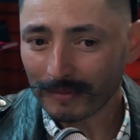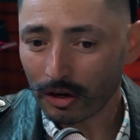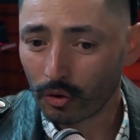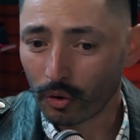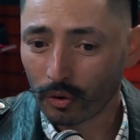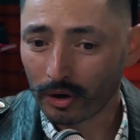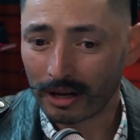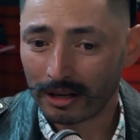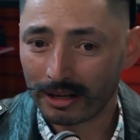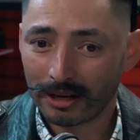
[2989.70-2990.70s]
Or
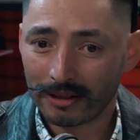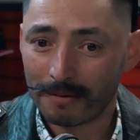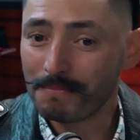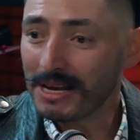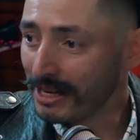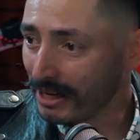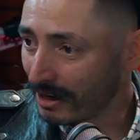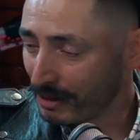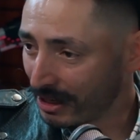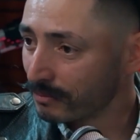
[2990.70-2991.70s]
the media
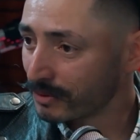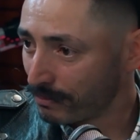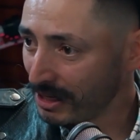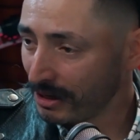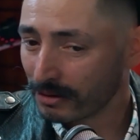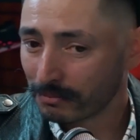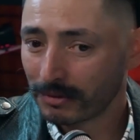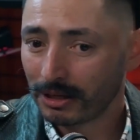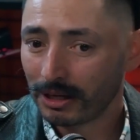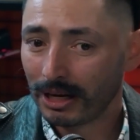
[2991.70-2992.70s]
becomes a medium.
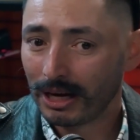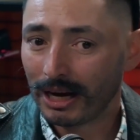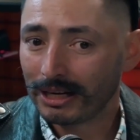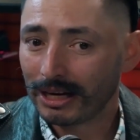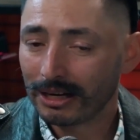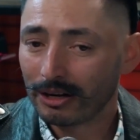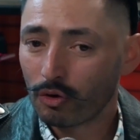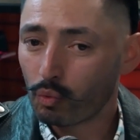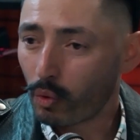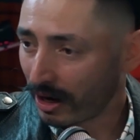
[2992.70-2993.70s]
And then
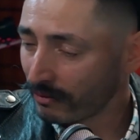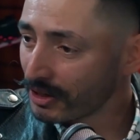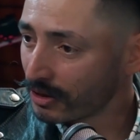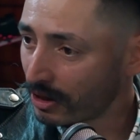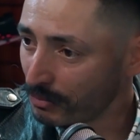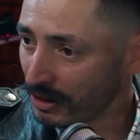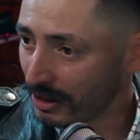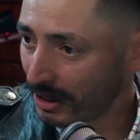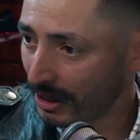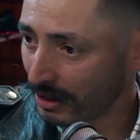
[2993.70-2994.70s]
whatever you're
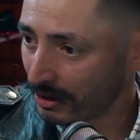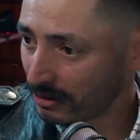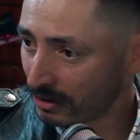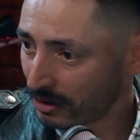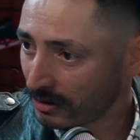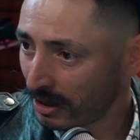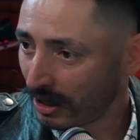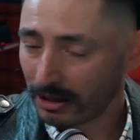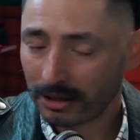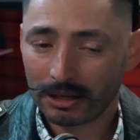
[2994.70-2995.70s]
communicating through
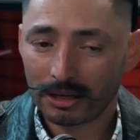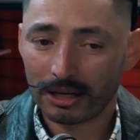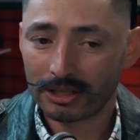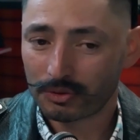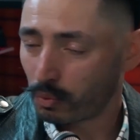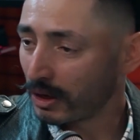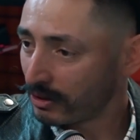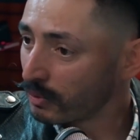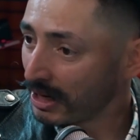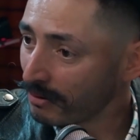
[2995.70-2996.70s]
that is what
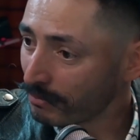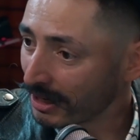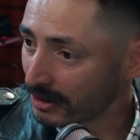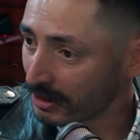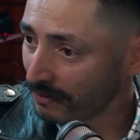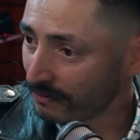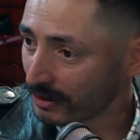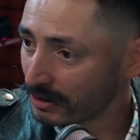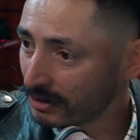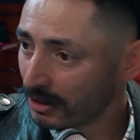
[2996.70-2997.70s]
really makes a
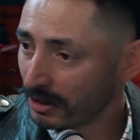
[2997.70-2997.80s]
difference.